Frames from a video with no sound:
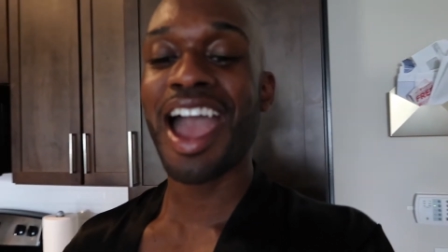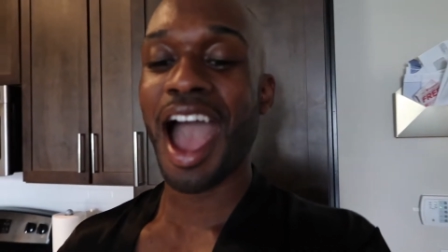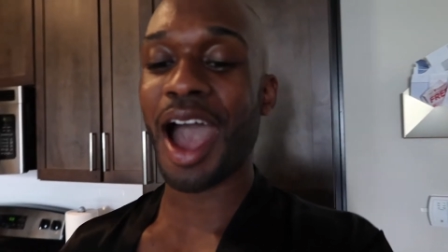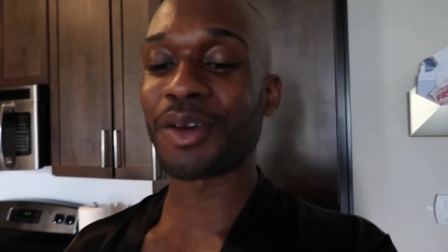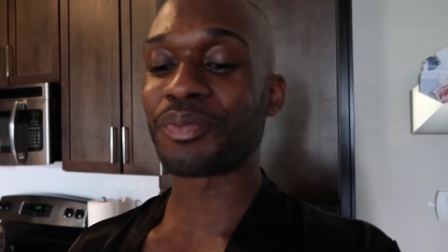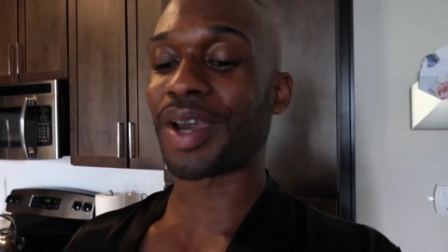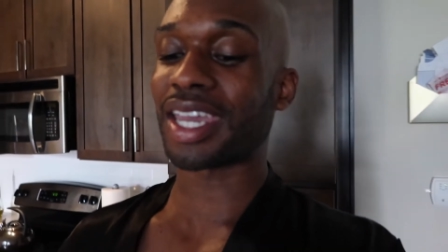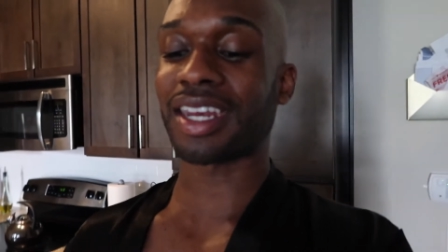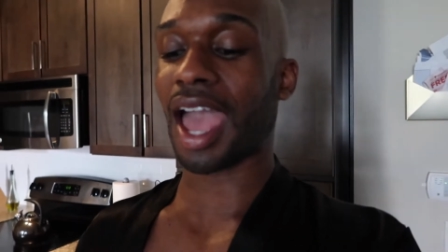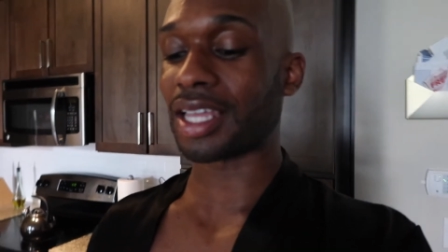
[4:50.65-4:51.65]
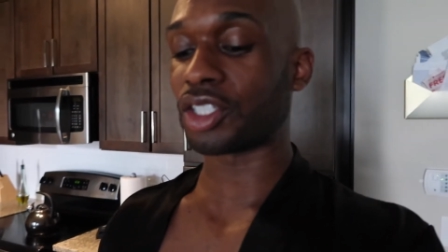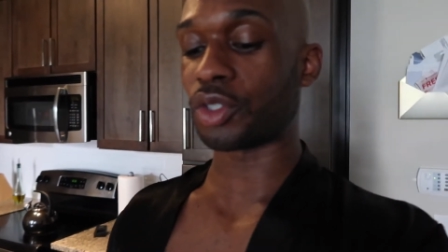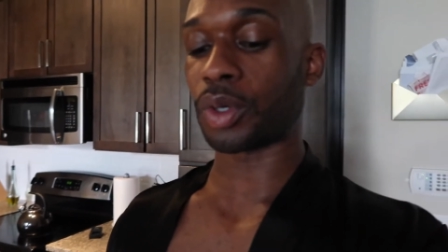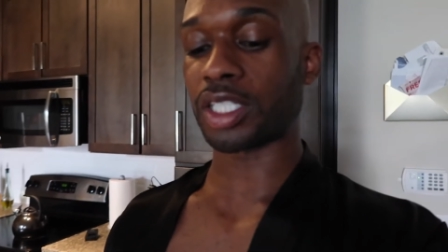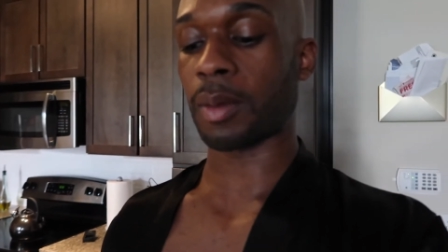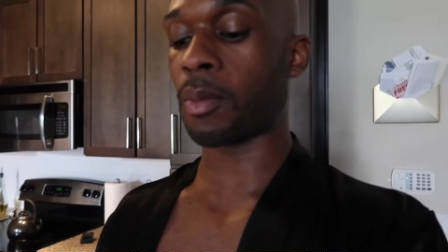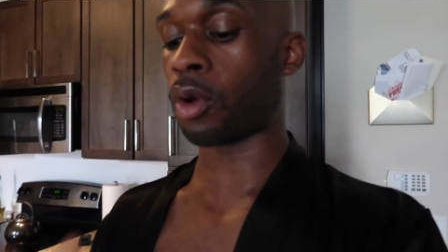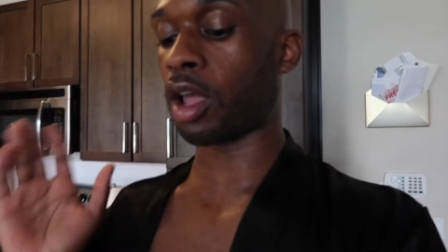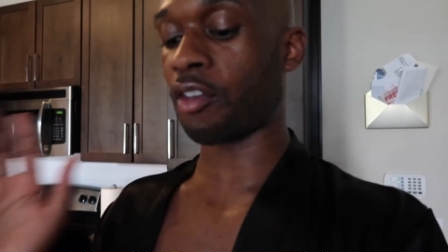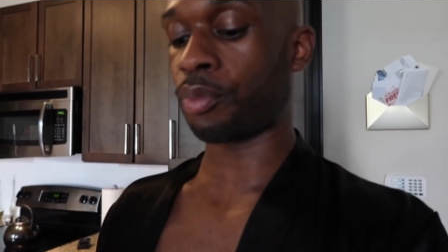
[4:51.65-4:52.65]
But I do want to start my
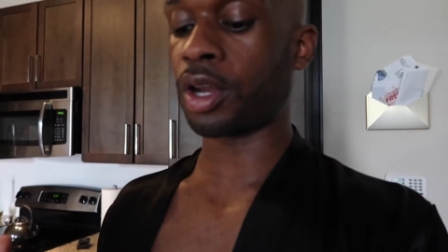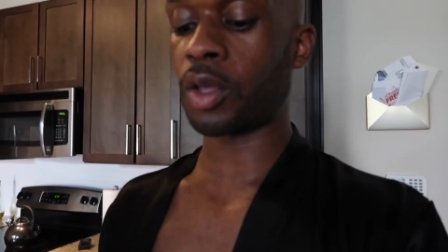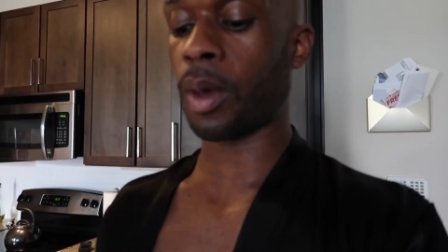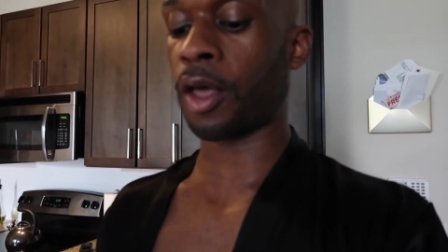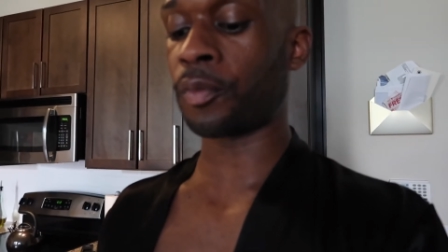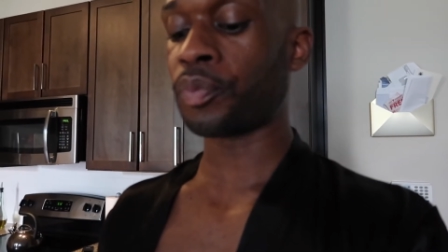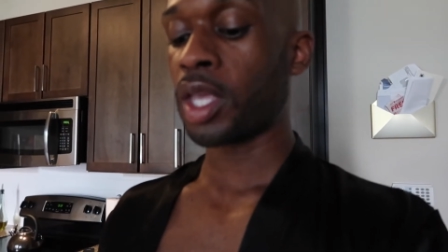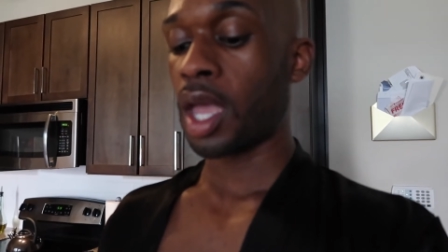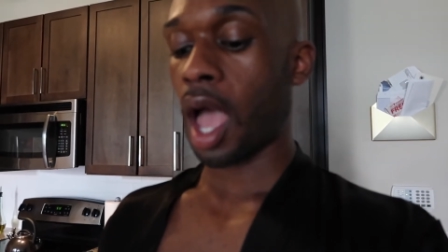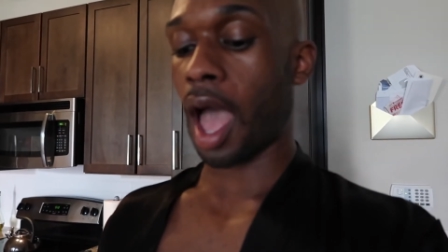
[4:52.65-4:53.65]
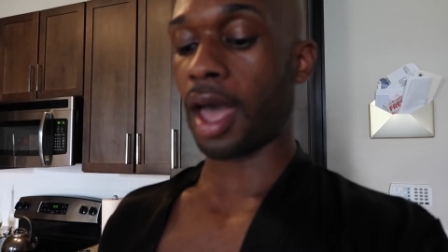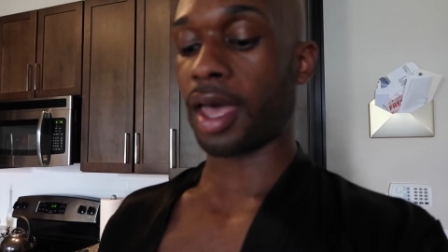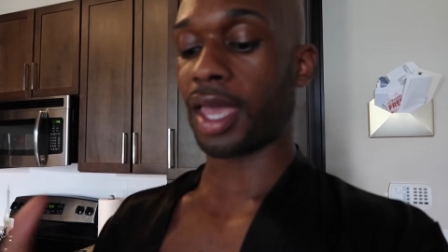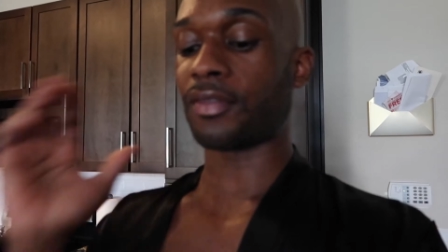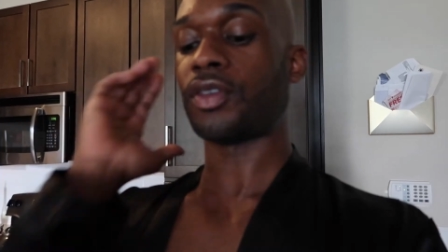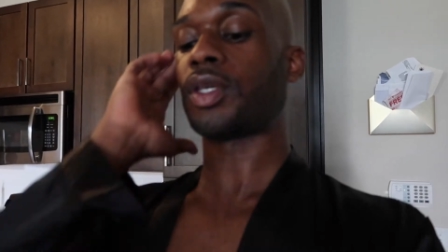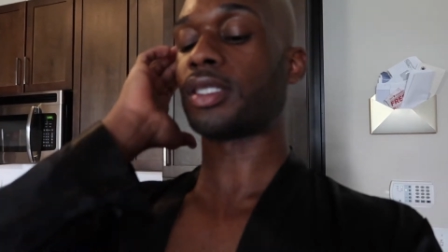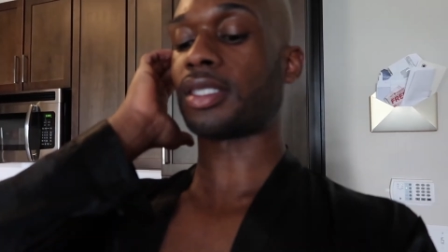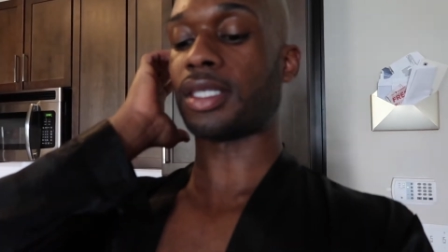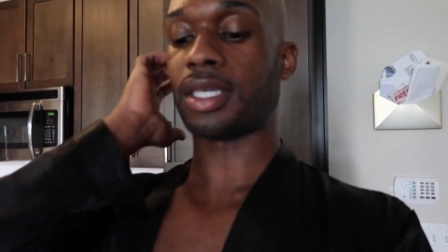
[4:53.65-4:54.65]
morning off pretty well. If you can
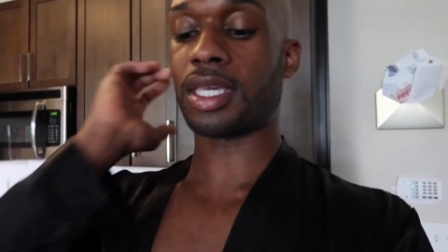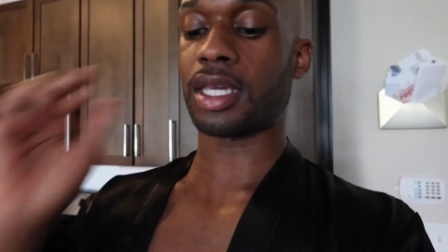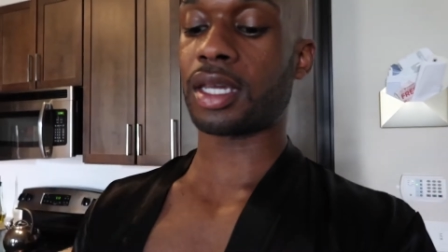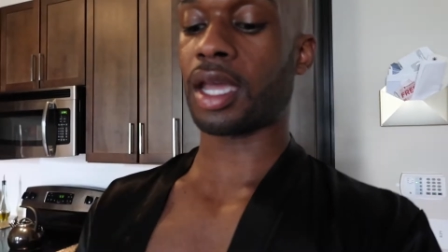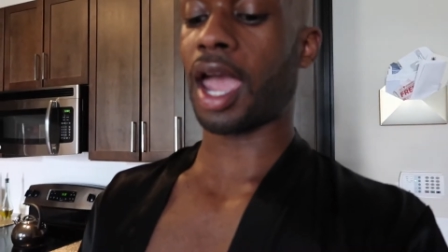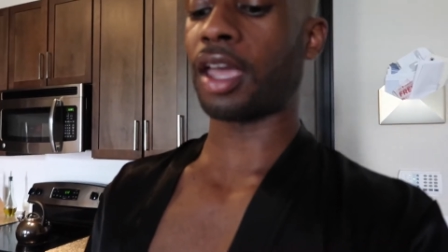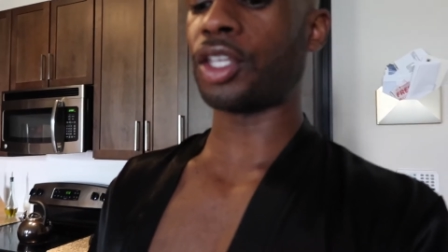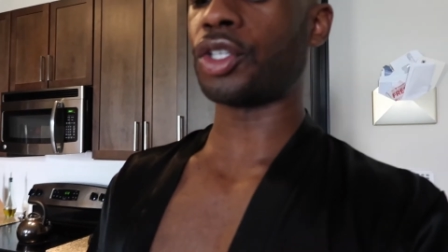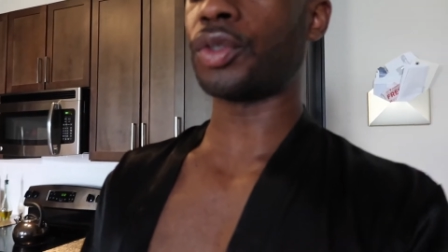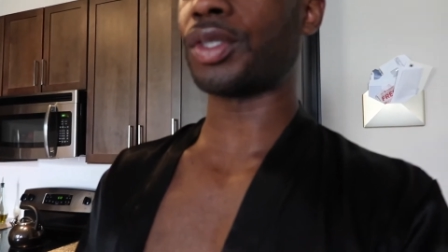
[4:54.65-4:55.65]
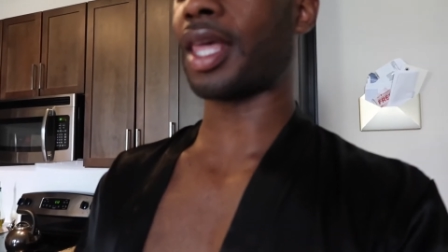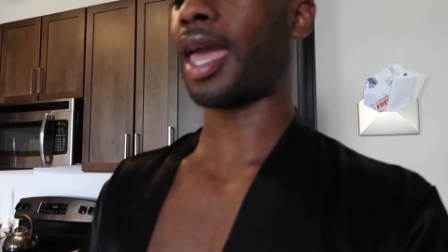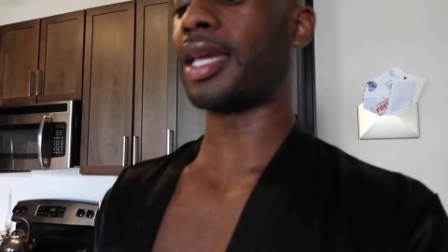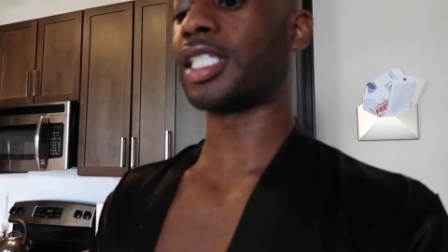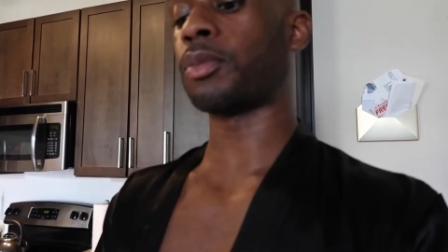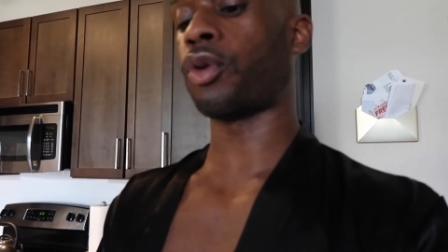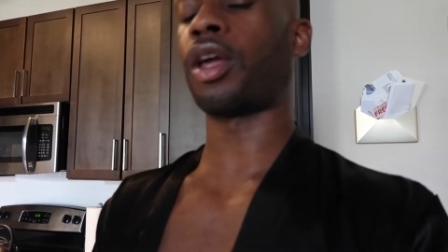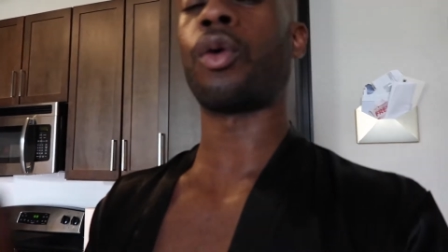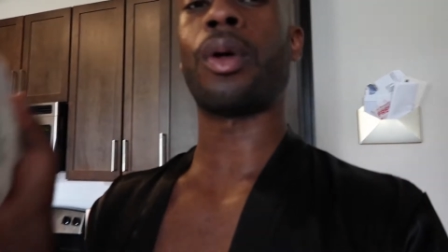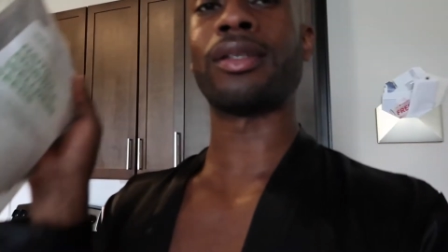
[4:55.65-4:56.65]
see here, I use the Haitian
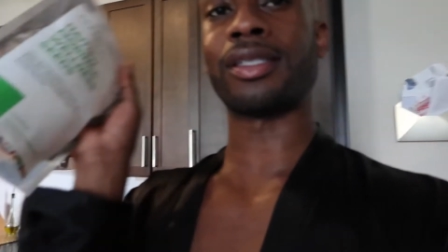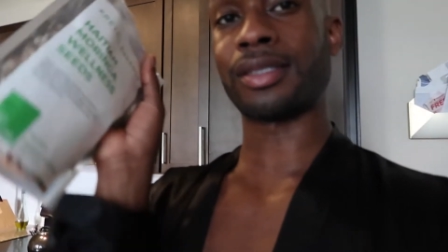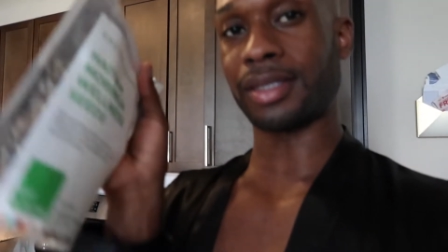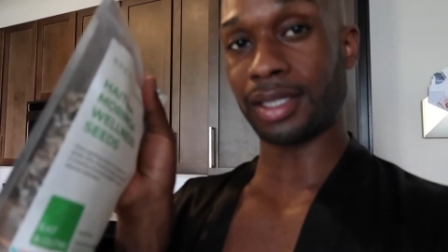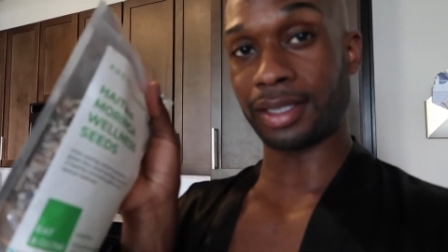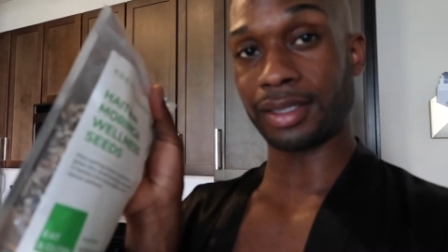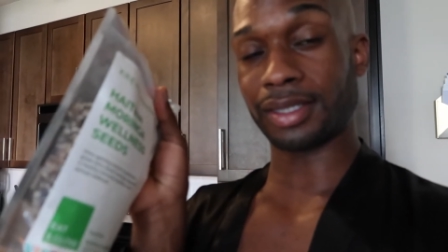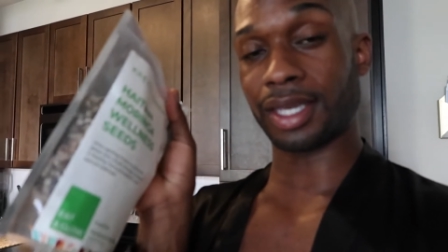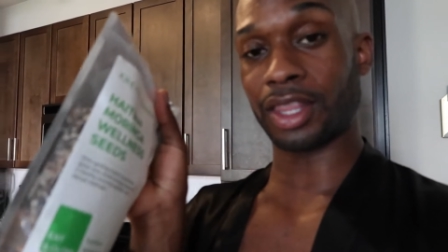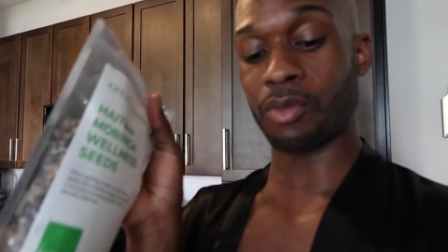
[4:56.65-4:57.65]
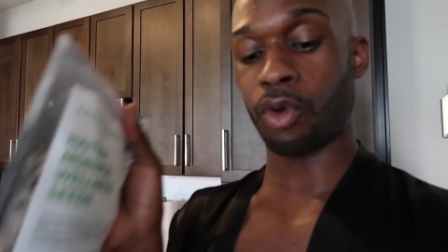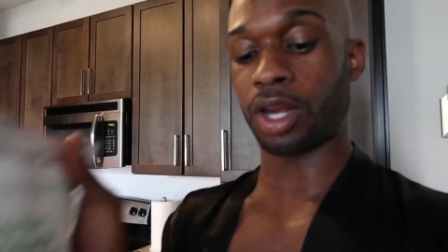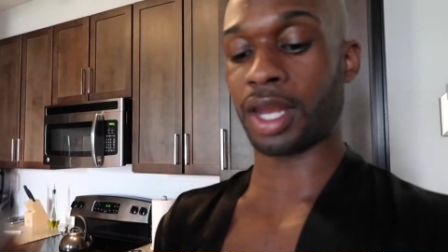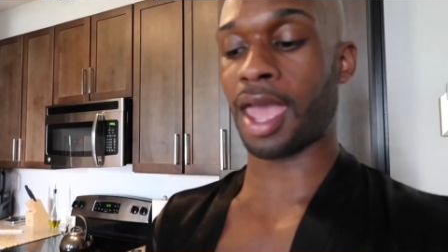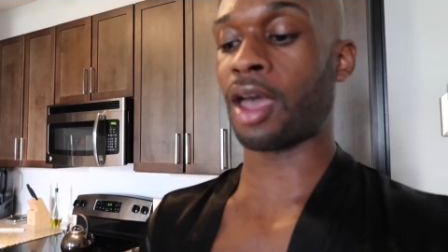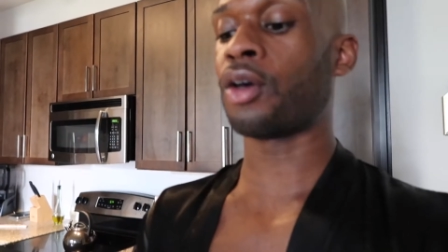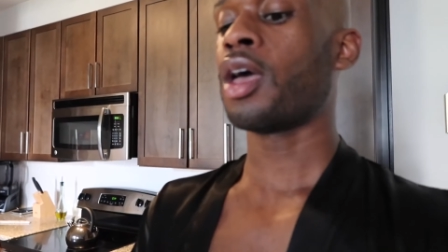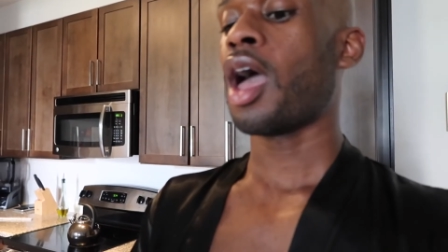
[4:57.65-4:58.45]
Moringa Wellness Seeds in the morning now.